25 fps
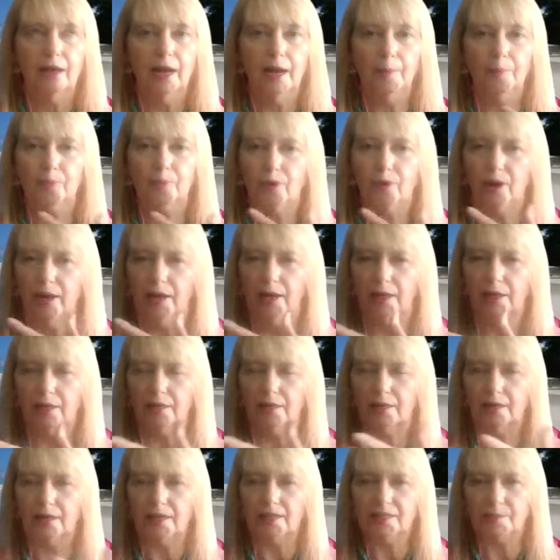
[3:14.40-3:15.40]
upgraded
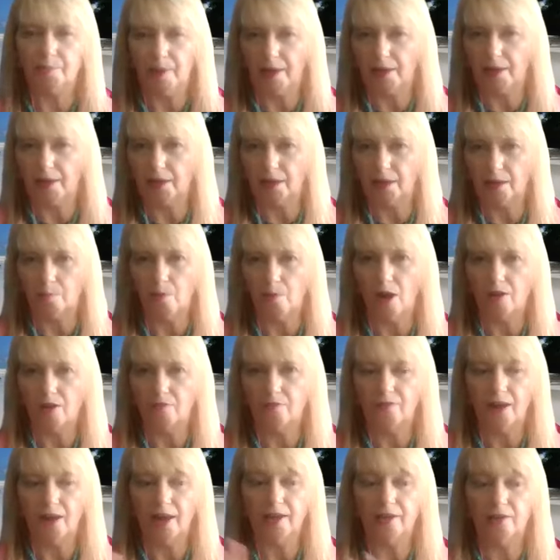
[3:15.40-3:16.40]
and expanded and
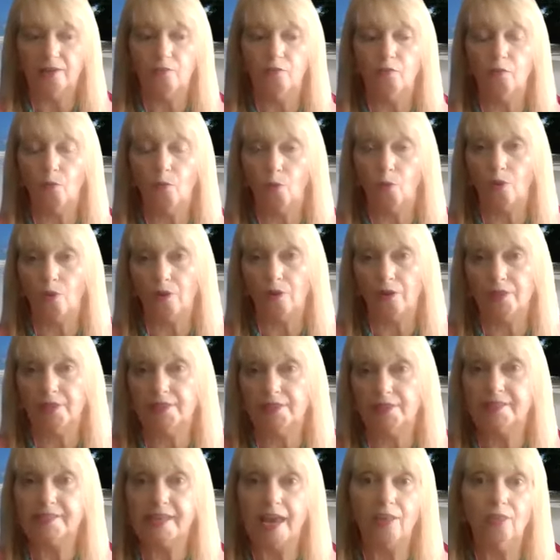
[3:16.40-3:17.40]
modified for
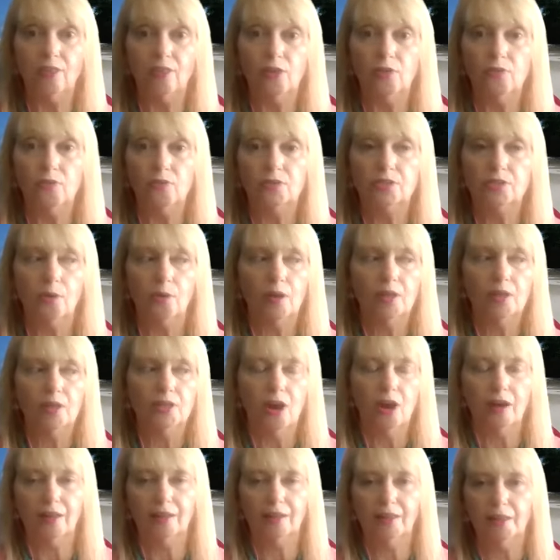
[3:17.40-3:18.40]
this download. So I'll
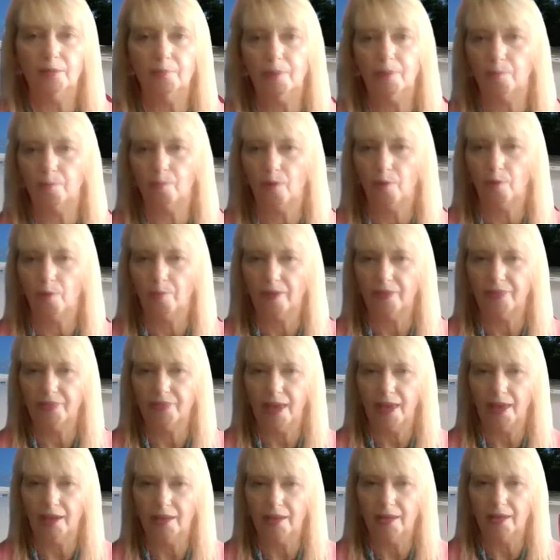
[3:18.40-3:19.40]
talk a little bit more about
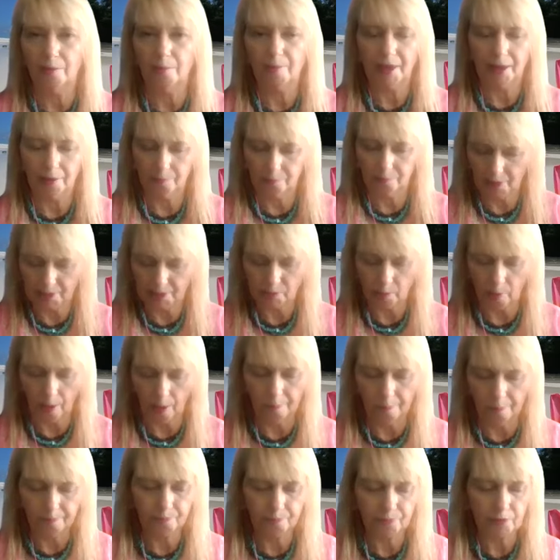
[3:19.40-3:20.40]
that in a bit as
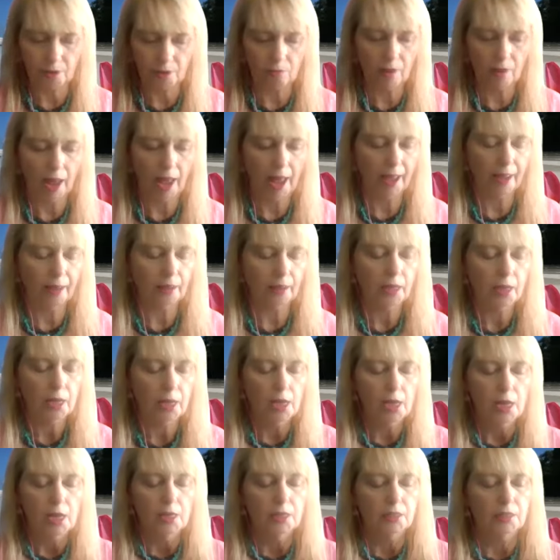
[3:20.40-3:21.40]
well. Okay.
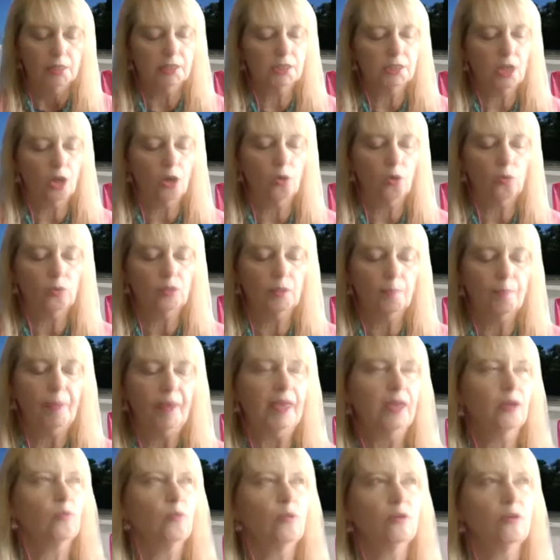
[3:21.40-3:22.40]
So the
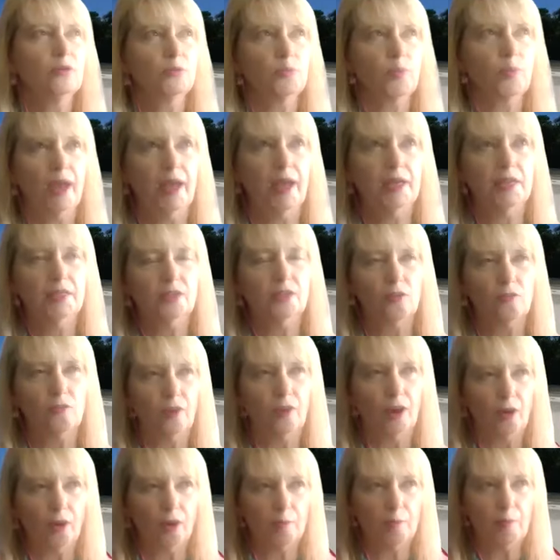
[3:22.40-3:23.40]
pink rose rays are
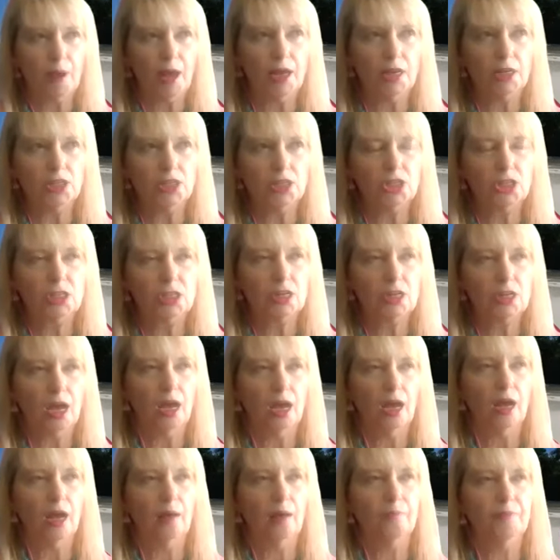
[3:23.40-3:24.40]
very much
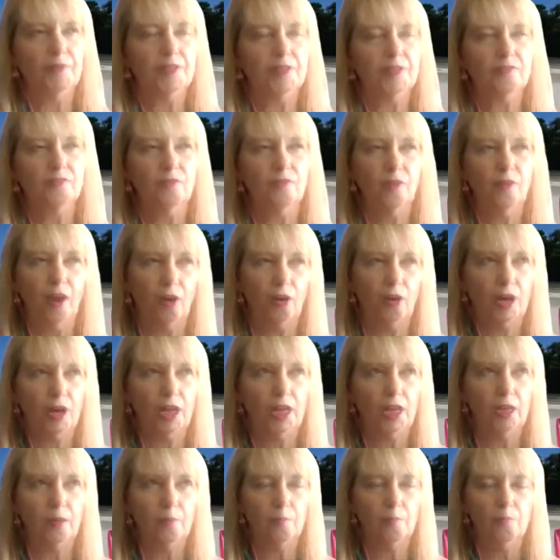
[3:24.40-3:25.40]
this
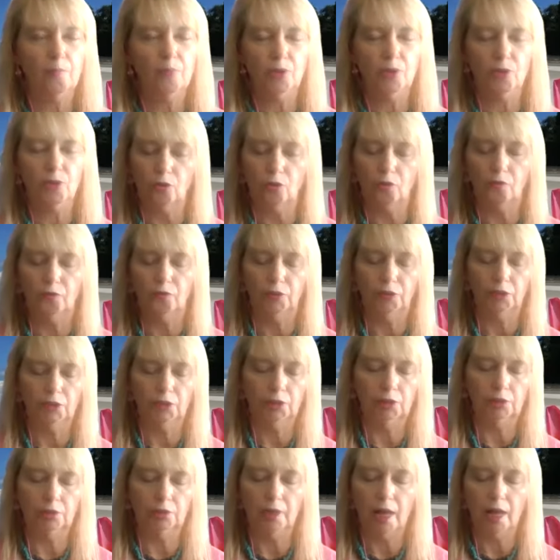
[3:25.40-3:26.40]
very
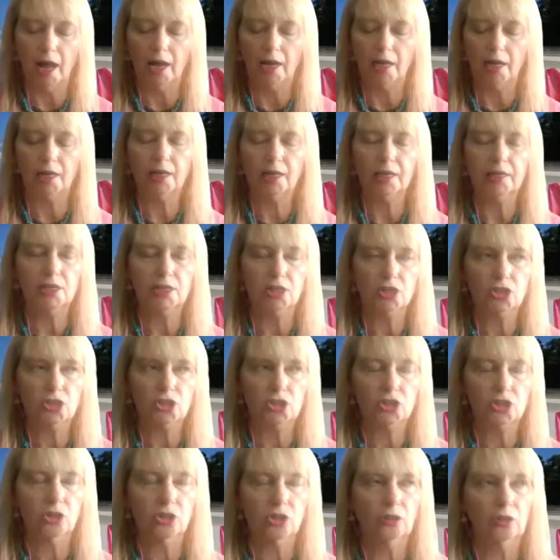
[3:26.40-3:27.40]
beautiful,
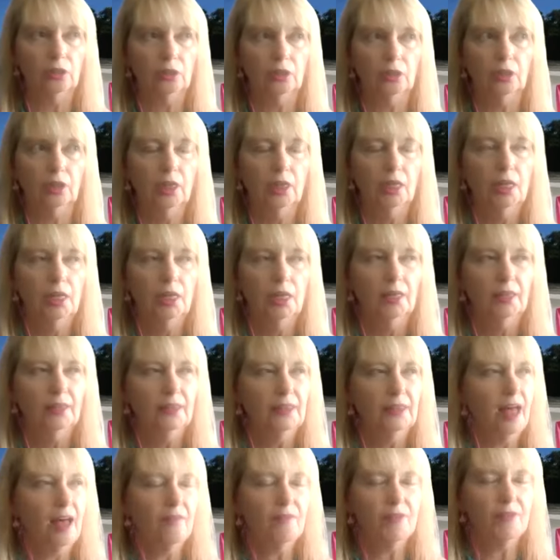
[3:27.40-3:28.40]
unconditional
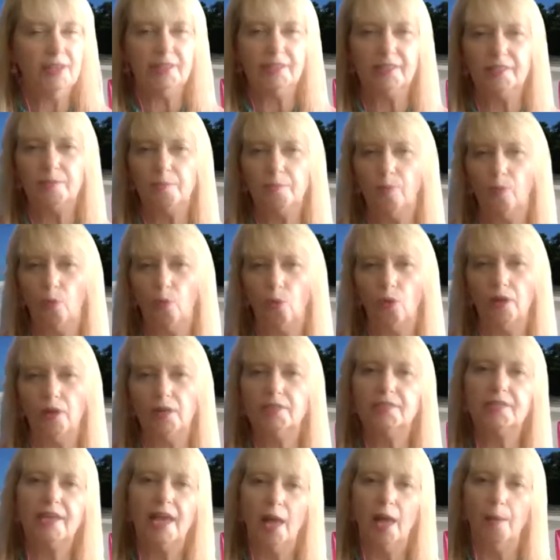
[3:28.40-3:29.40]
love and
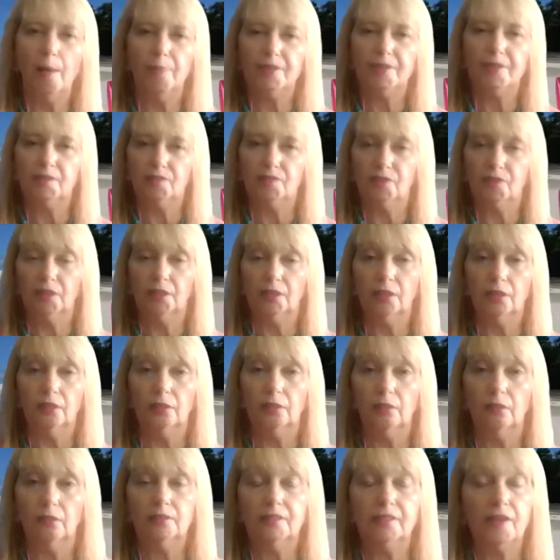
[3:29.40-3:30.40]
support to help us
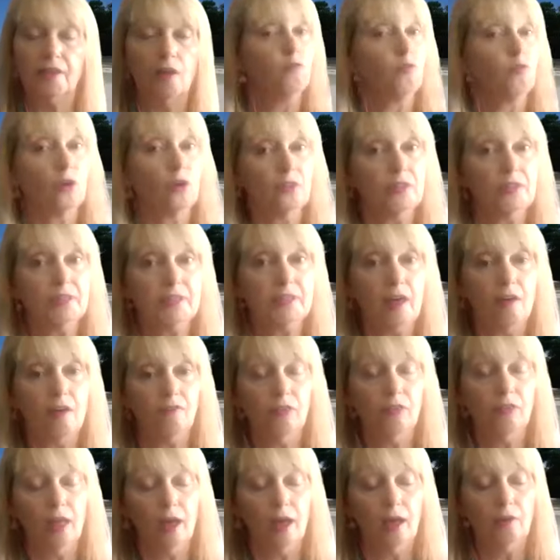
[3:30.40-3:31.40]
feel self-worth,
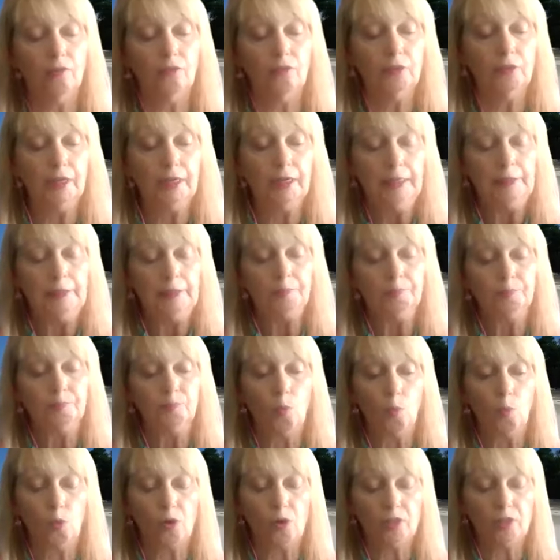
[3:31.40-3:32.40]
self-love,
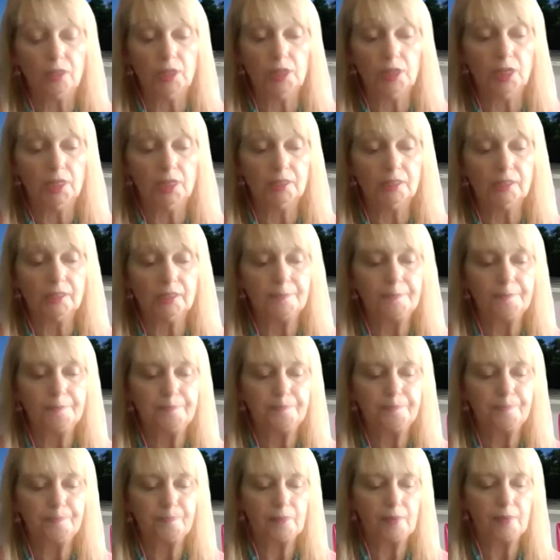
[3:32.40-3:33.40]
worthiness,
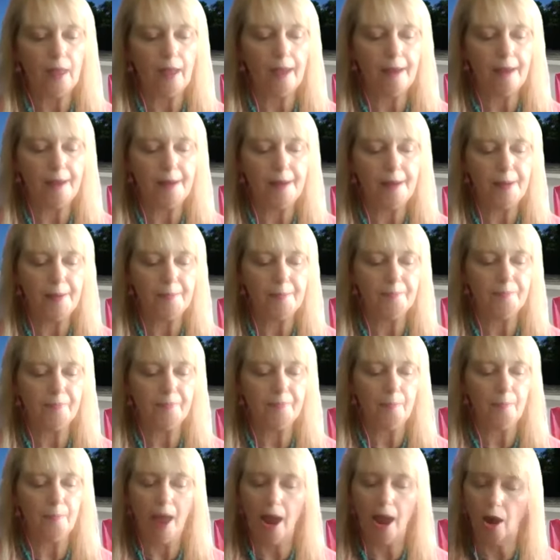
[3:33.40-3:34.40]

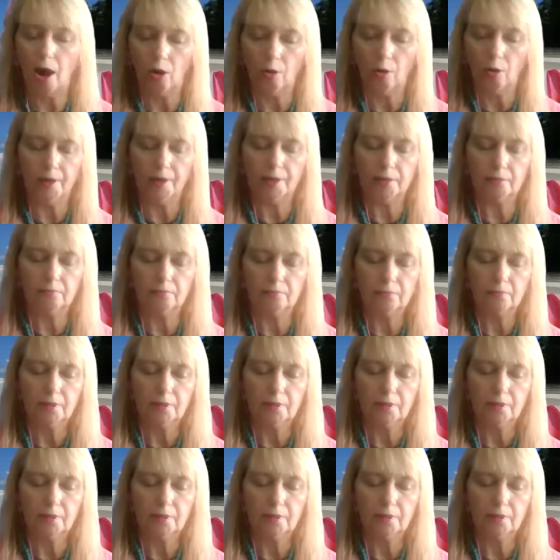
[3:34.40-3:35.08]
empowerment,